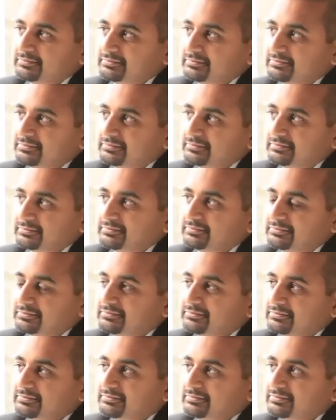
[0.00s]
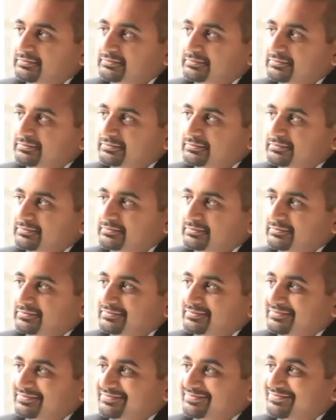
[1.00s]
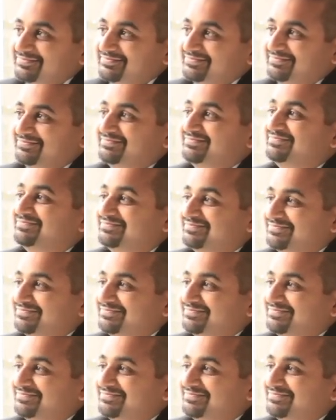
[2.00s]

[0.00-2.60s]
No words are spoken by the person on screen.